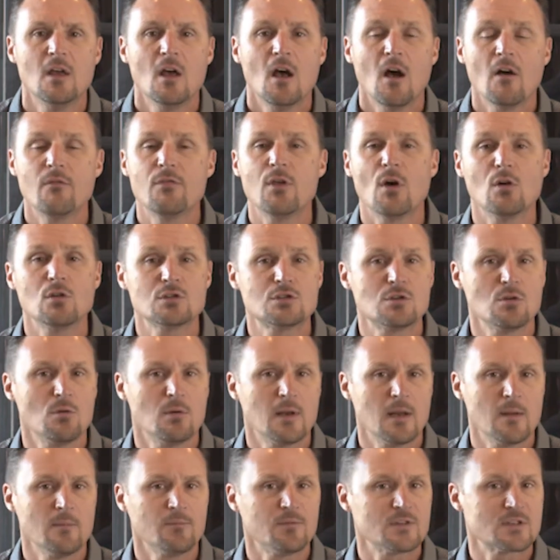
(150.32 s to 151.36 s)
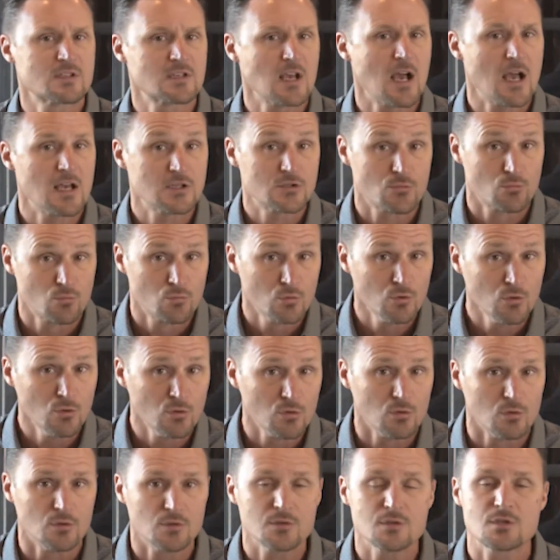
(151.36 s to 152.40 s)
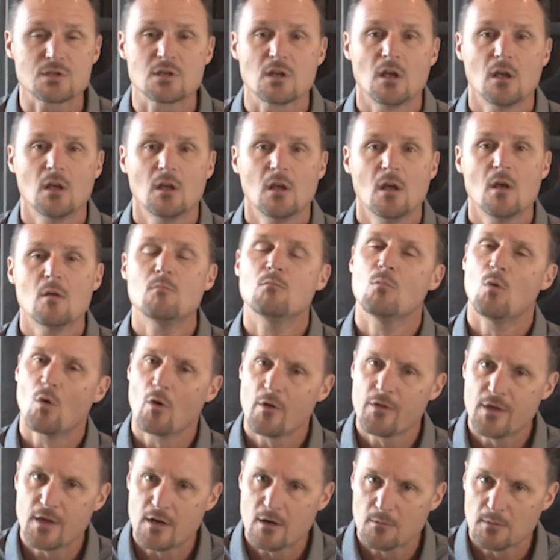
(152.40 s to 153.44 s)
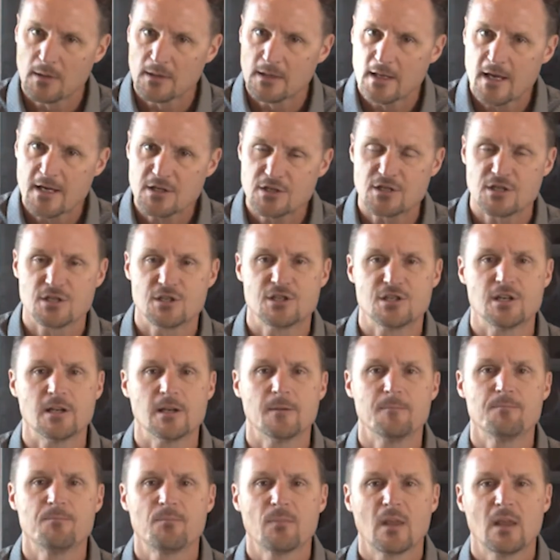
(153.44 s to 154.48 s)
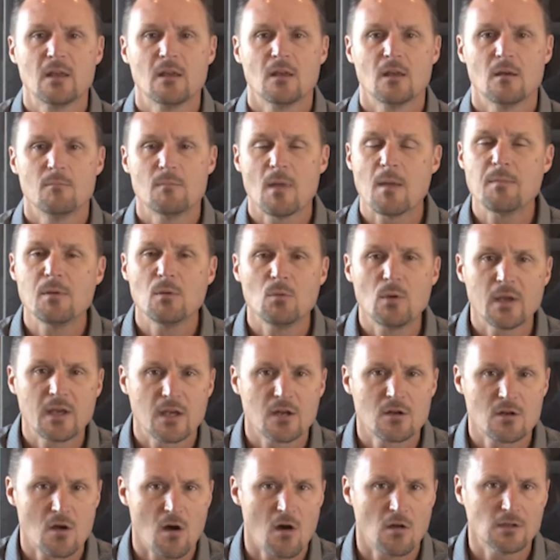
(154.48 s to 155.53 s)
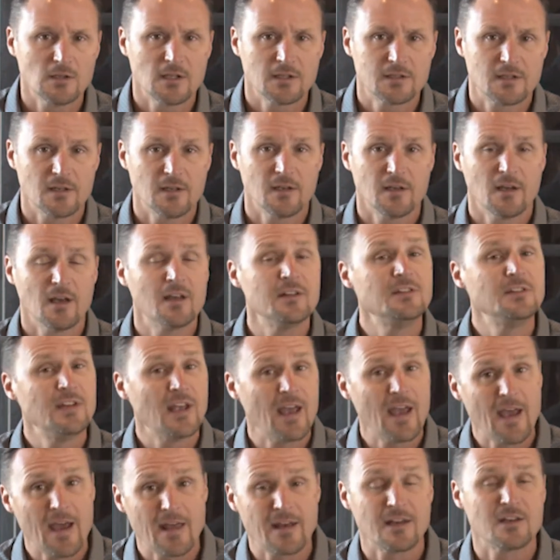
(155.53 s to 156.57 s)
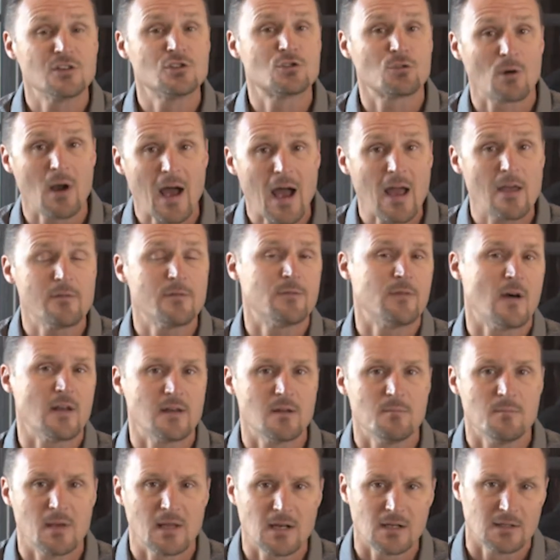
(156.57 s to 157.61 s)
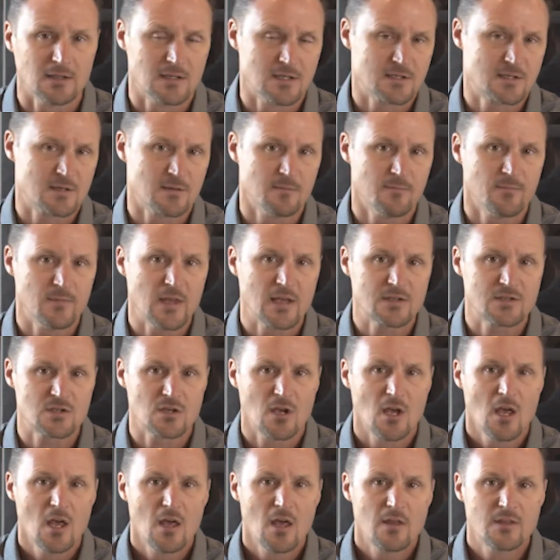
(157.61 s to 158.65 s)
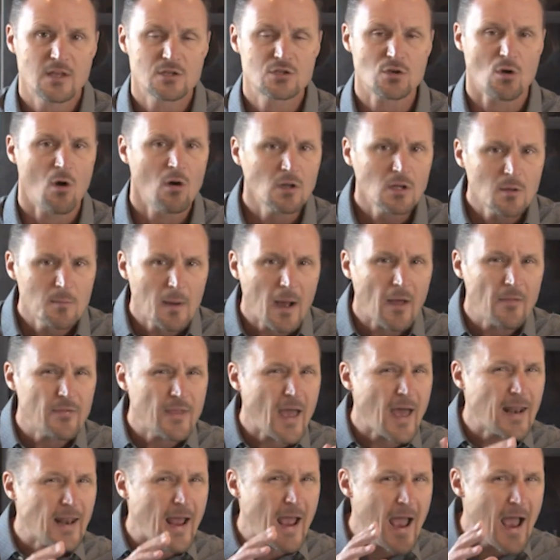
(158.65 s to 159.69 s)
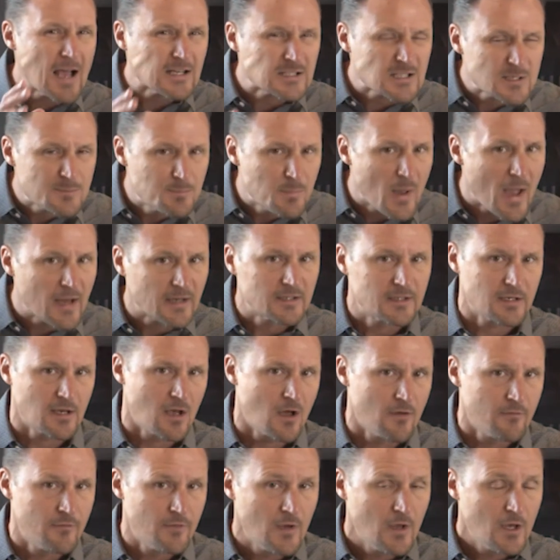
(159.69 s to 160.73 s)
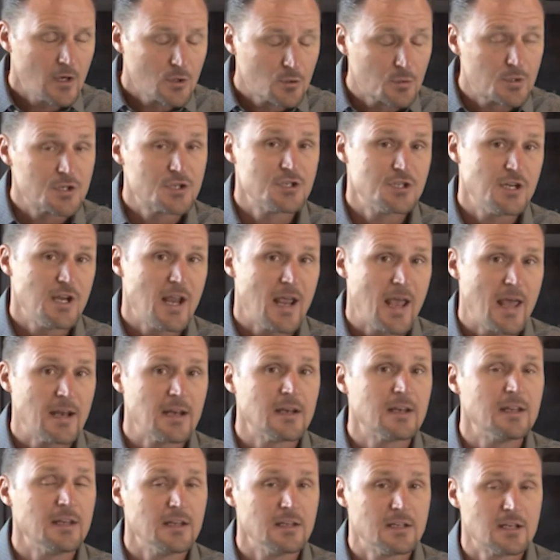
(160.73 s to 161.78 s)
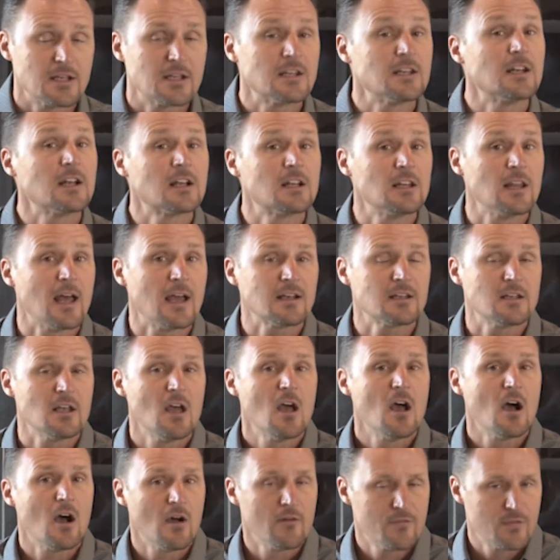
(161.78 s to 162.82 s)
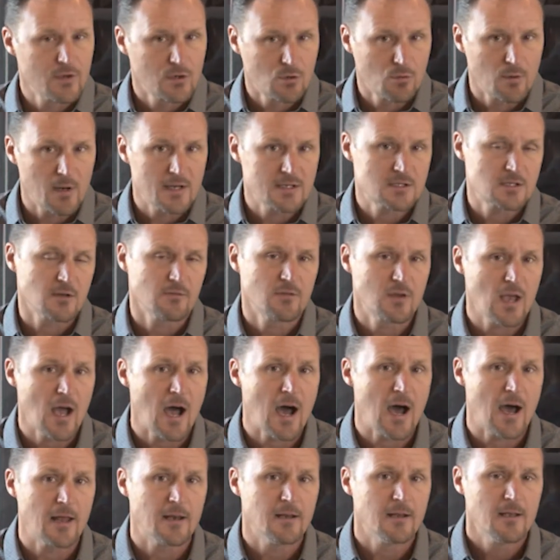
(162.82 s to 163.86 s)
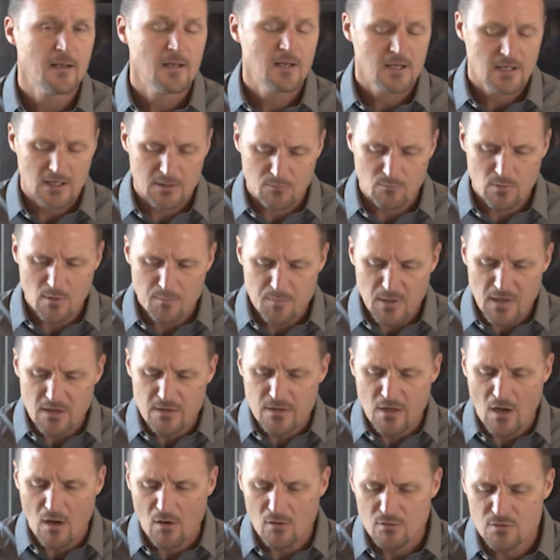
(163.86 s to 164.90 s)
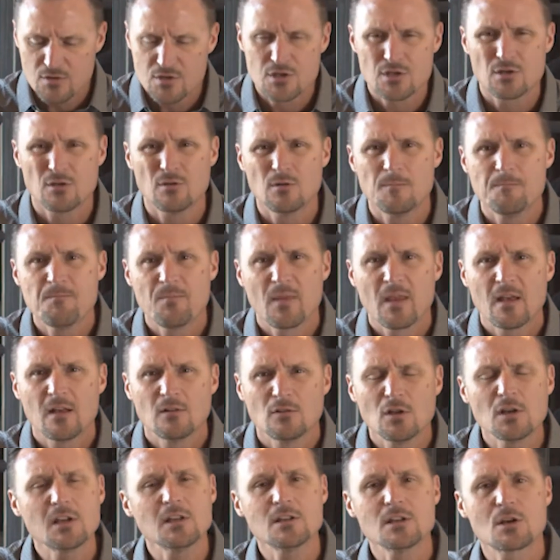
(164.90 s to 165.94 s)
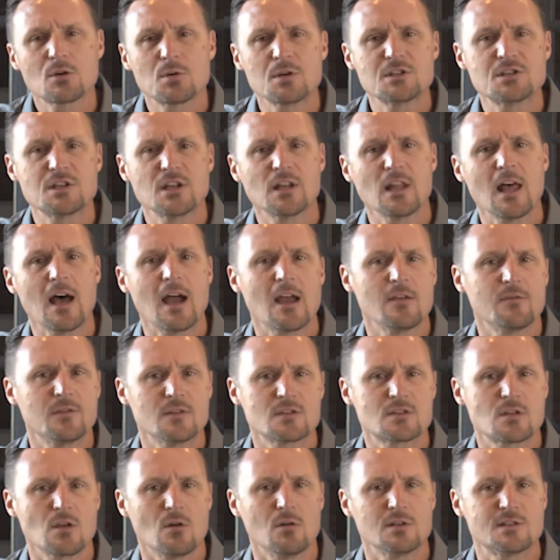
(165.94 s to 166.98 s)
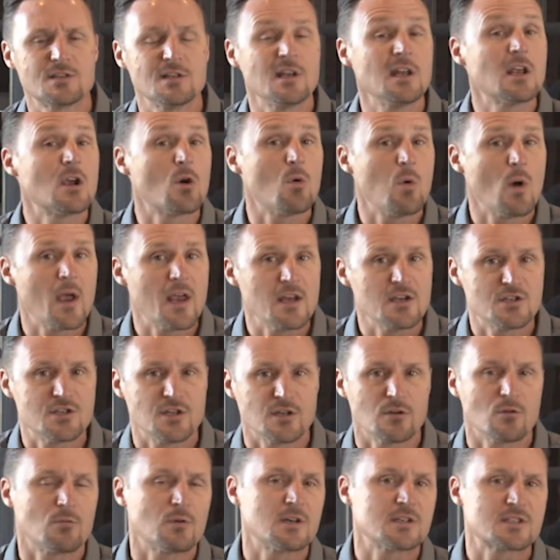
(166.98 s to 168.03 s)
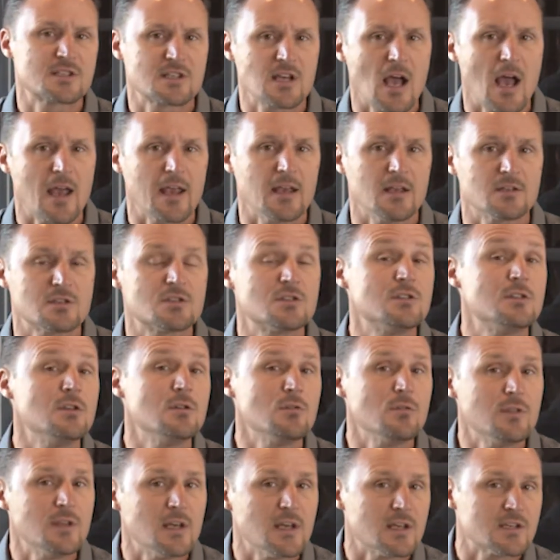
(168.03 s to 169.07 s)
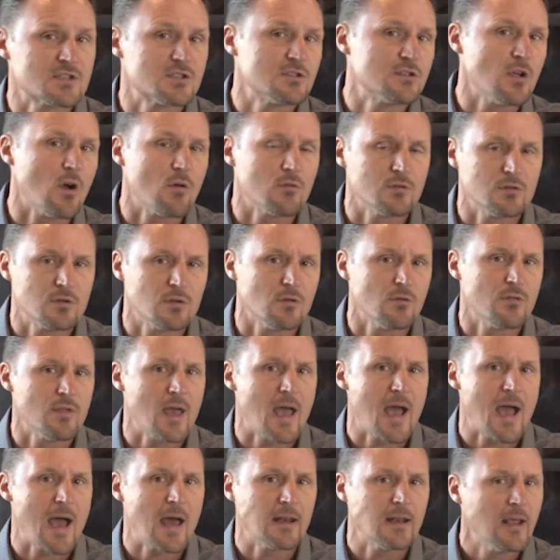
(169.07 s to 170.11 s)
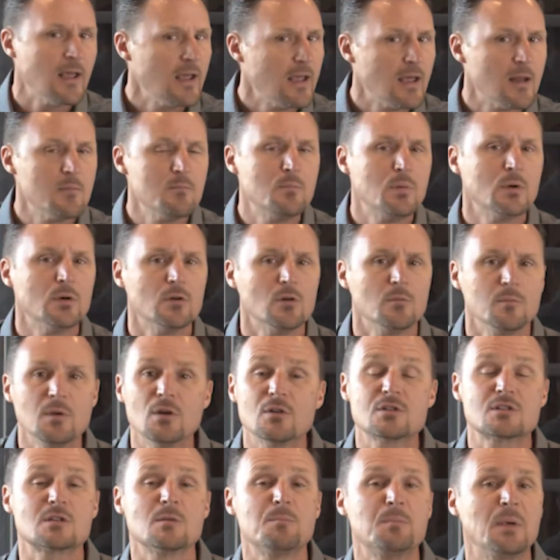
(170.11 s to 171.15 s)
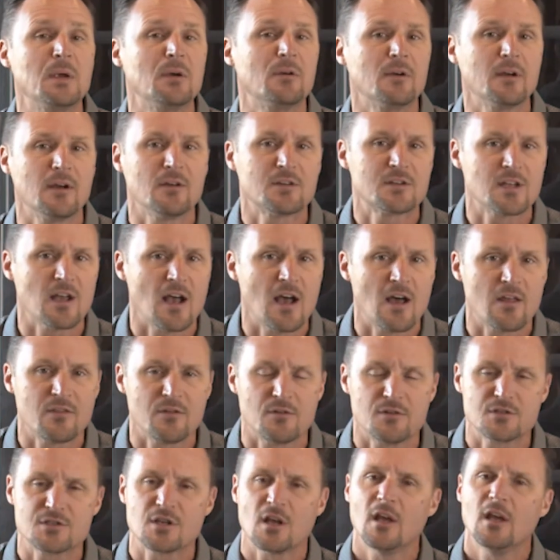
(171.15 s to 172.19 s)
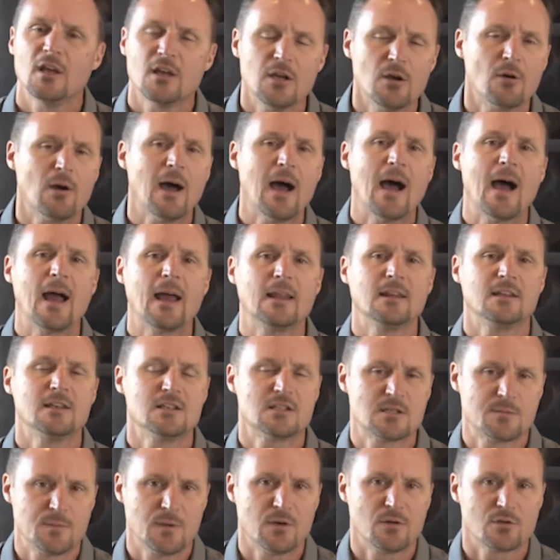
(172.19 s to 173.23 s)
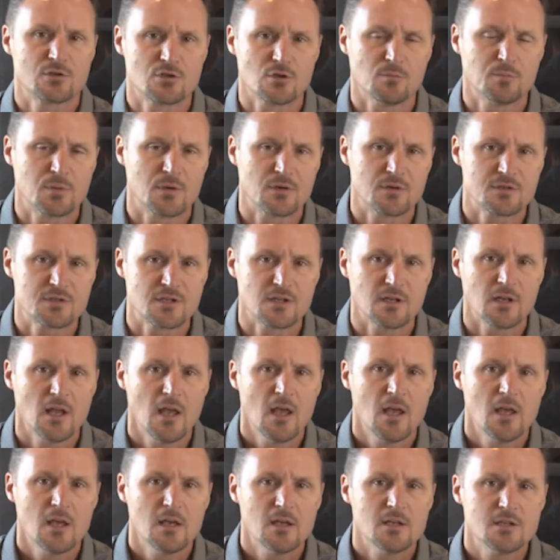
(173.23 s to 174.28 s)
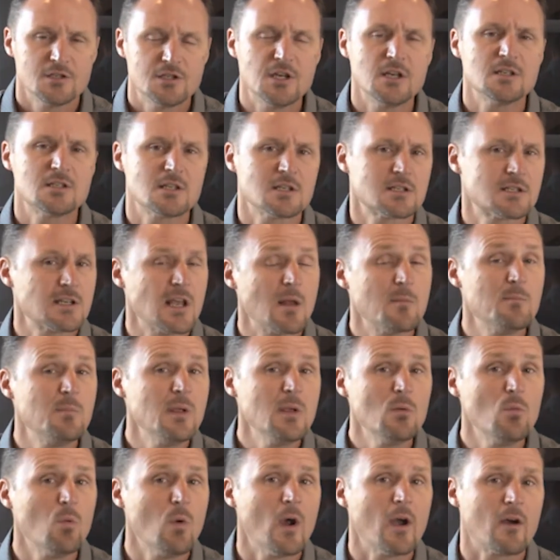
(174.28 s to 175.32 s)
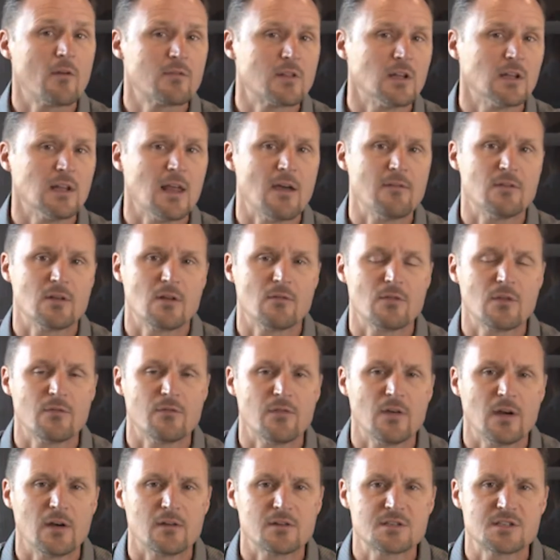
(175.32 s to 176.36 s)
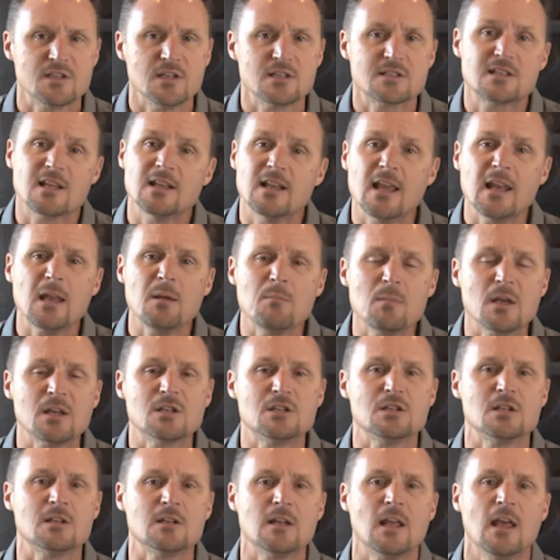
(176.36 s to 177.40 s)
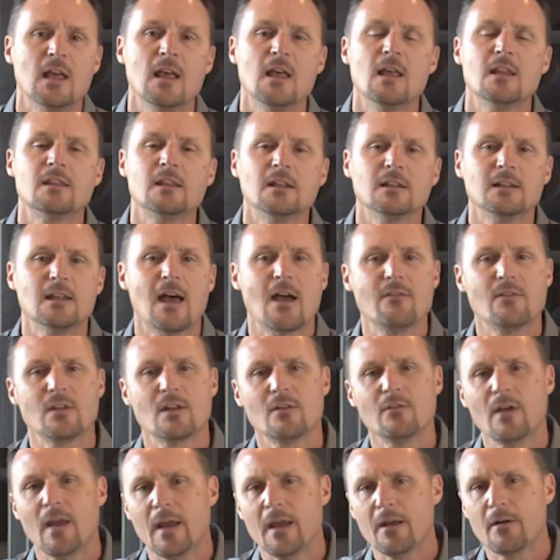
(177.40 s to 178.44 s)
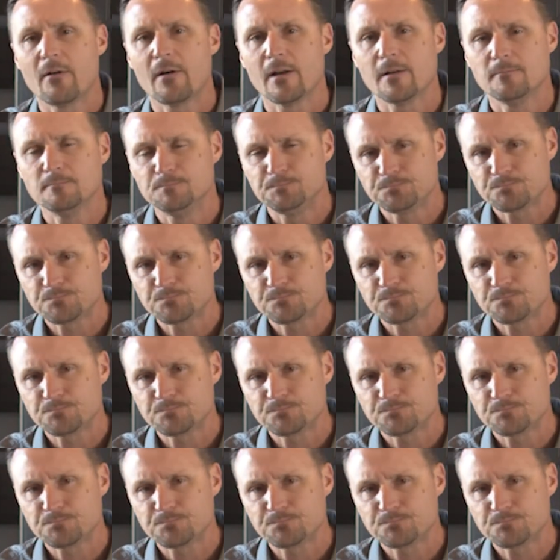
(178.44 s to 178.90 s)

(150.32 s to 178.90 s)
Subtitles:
of those who would emphasize rules more than a relationship. Maybe we could call it a dead and dry fundamentalism that's all about that aspect of Christianity to the neglect of the grace of God. It would be those who look at the Christian life as though it's an equation or a science. Do this, don't do that, and boom, you're superior to others. You're a highly spiritual person. Jesus said, beware of the leaven of the Pharisees. And then he mentioned the leaven of Herod